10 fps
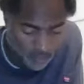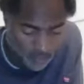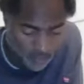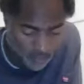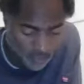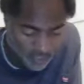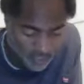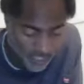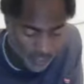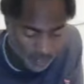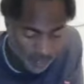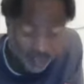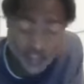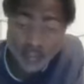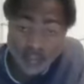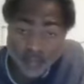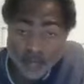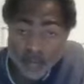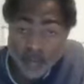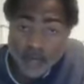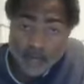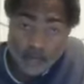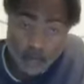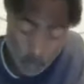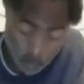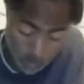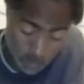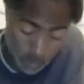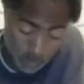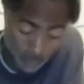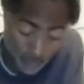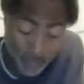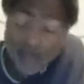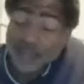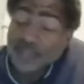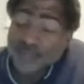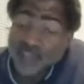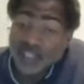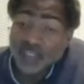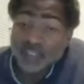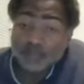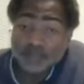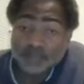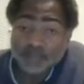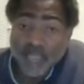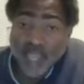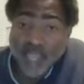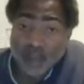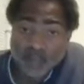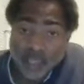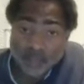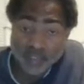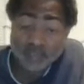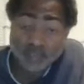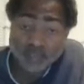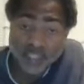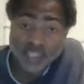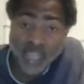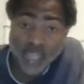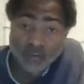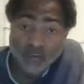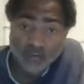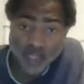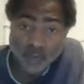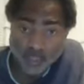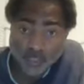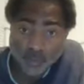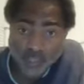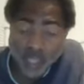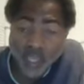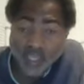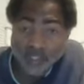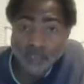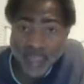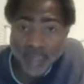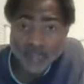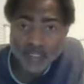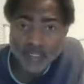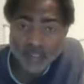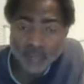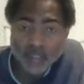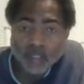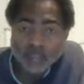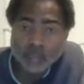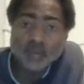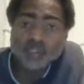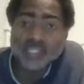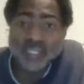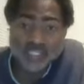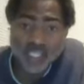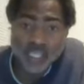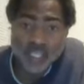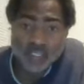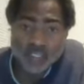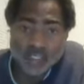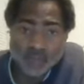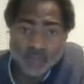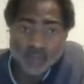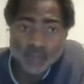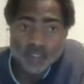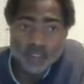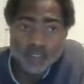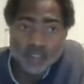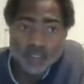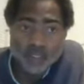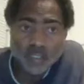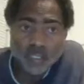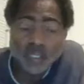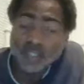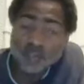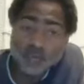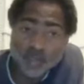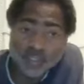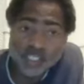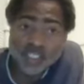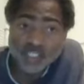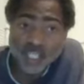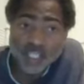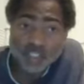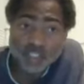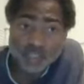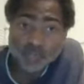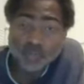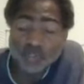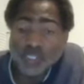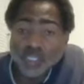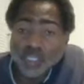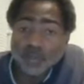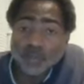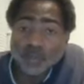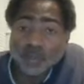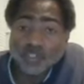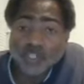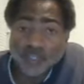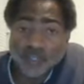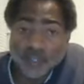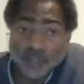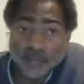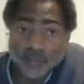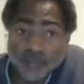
the other side of the flood. Remember the flood how they build the big tower, they worship the gods of Babylon. The Most High says, in other words, he's saying, choose if you're going to serve